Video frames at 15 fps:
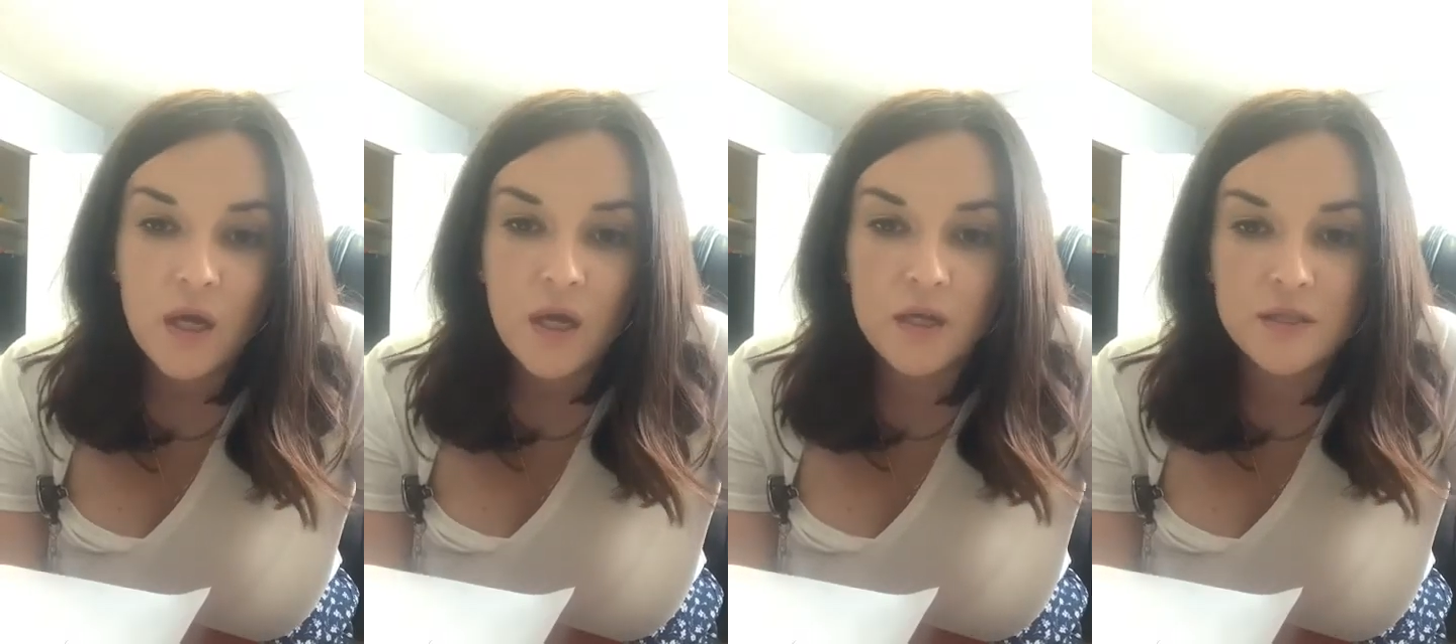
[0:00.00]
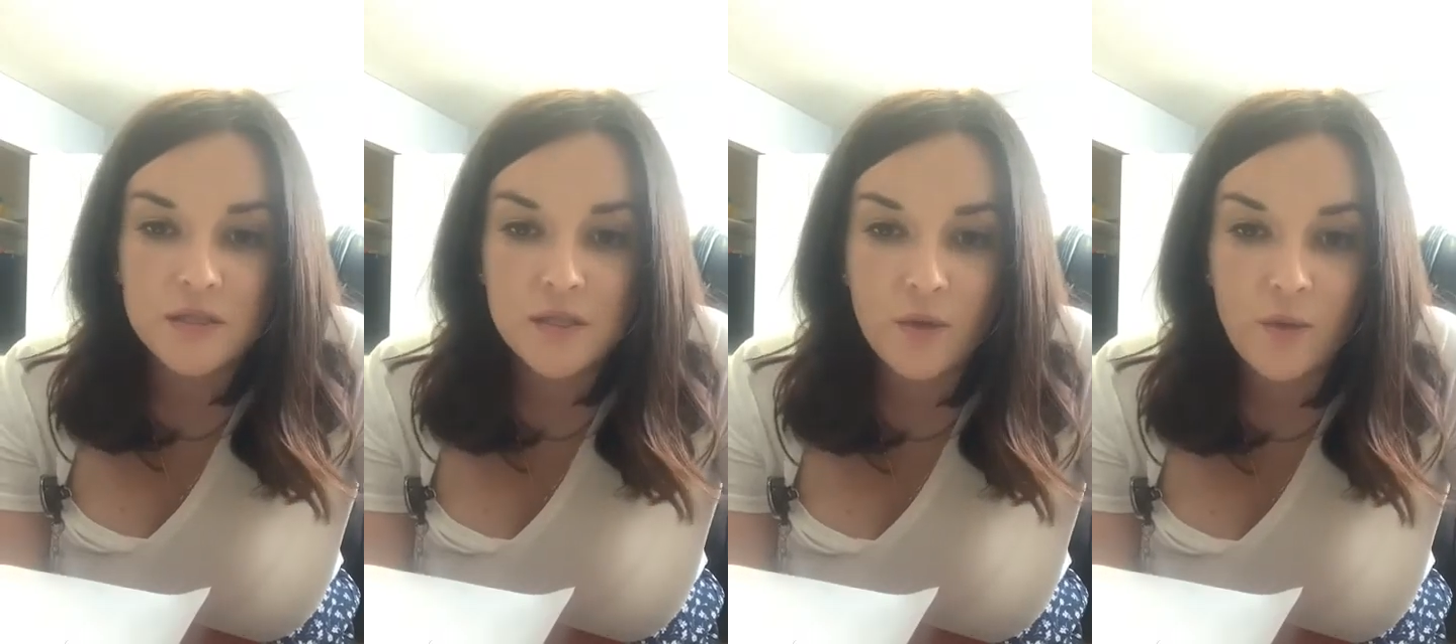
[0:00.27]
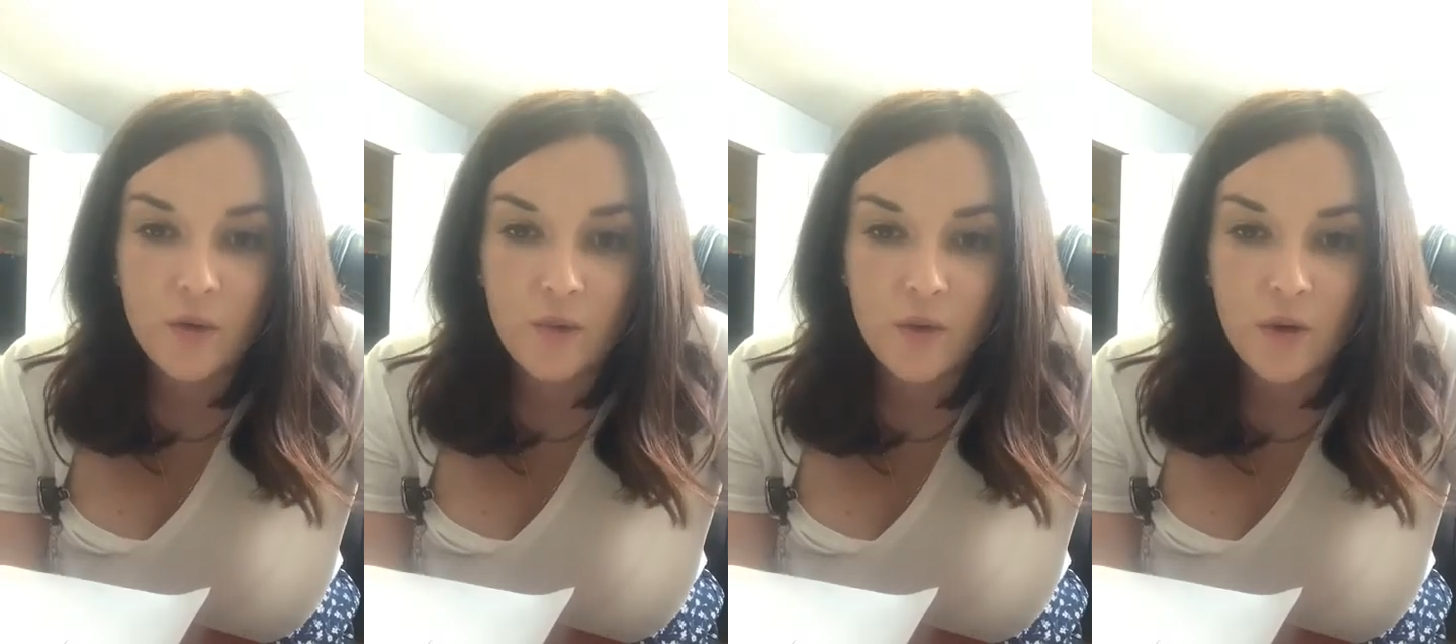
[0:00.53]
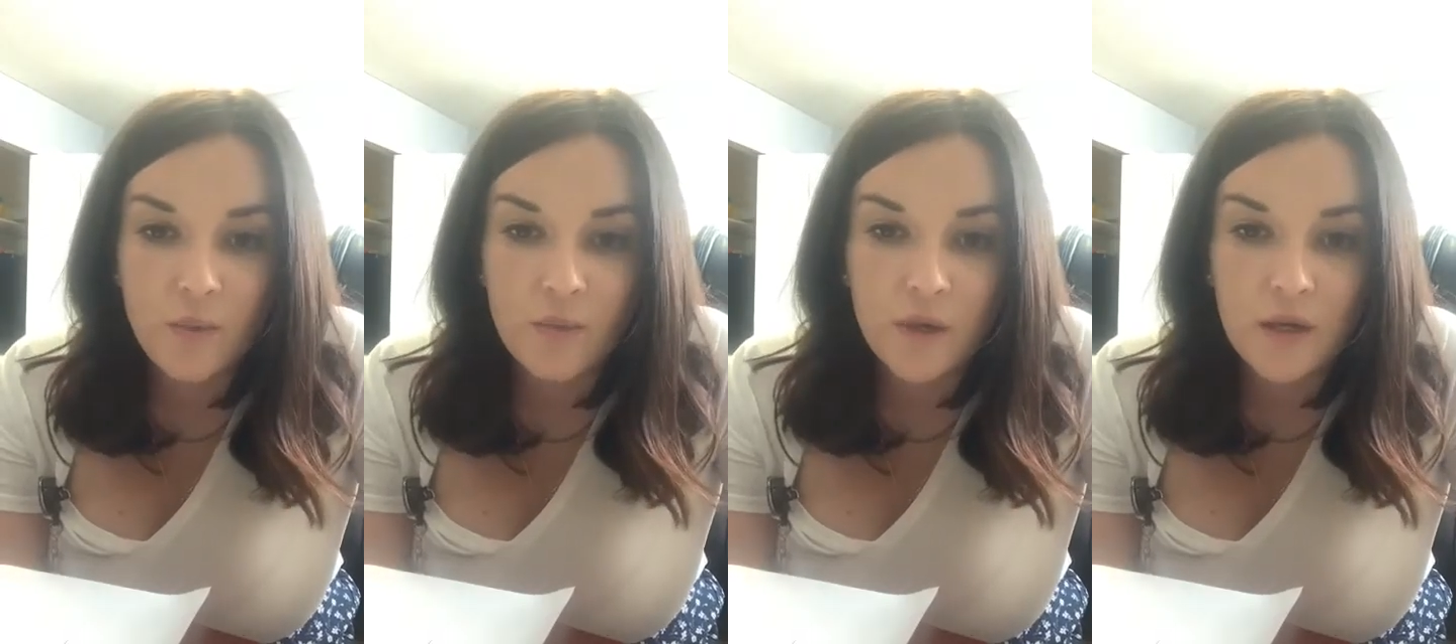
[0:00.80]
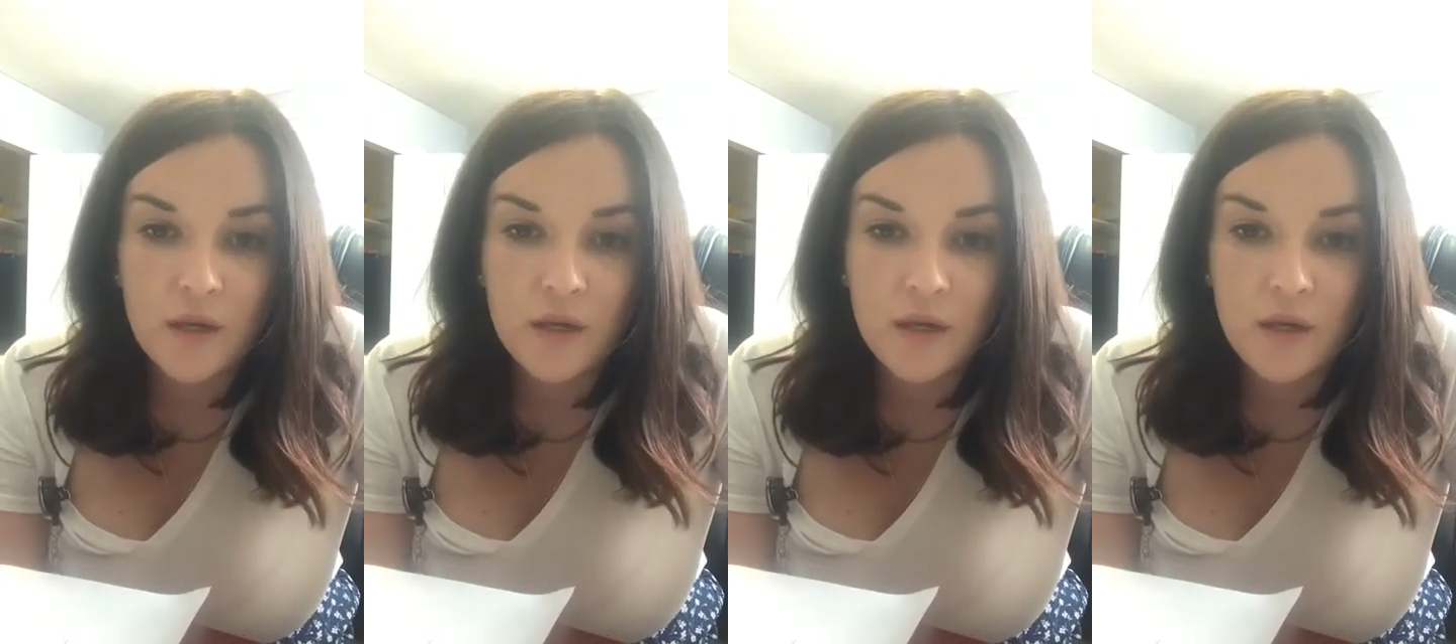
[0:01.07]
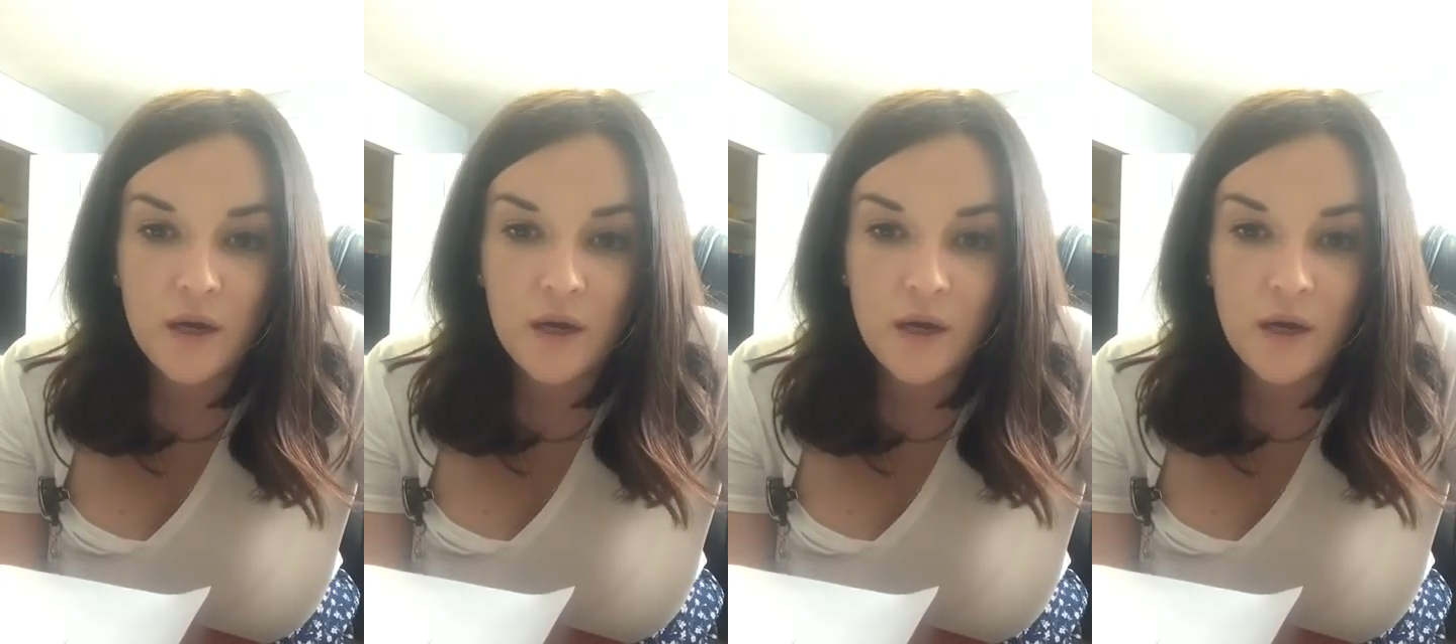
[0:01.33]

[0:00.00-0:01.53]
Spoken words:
And so we want to be